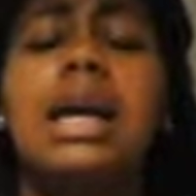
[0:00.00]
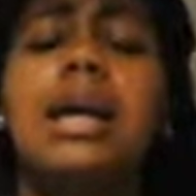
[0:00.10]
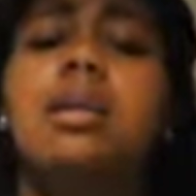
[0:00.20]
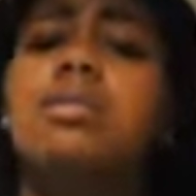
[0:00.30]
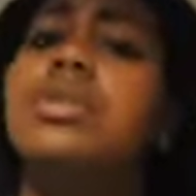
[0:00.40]

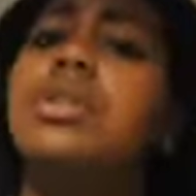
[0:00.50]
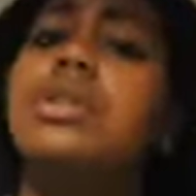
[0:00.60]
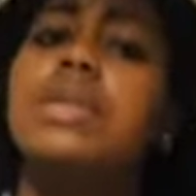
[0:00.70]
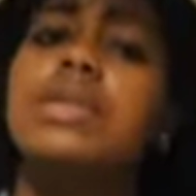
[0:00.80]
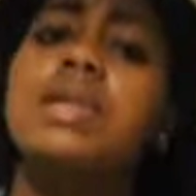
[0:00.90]
and 1 million
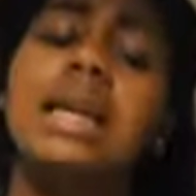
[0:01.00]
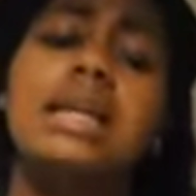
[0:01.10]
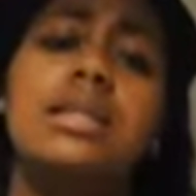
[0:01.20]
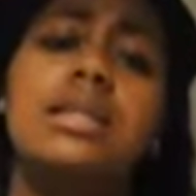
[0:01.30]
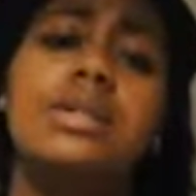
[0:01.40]
of those
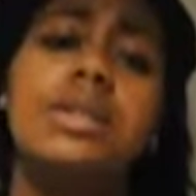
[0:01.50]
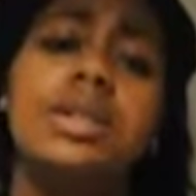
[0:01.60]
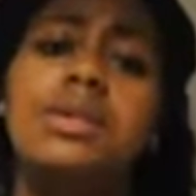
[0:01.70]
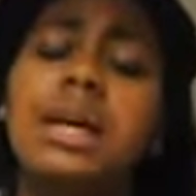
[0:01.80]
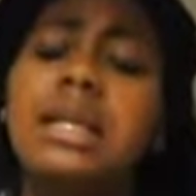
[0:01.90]
cases are in
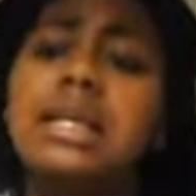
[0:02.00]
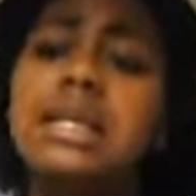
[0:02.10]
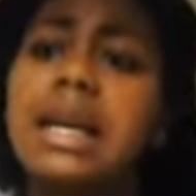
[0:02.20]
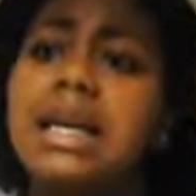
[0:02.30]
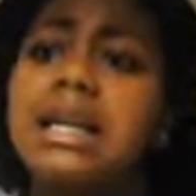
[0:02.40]
the United
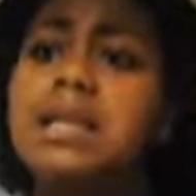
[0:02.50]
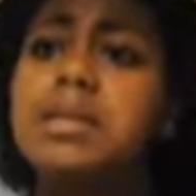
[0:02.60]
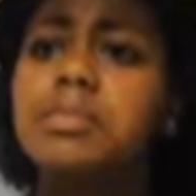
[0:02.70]
States.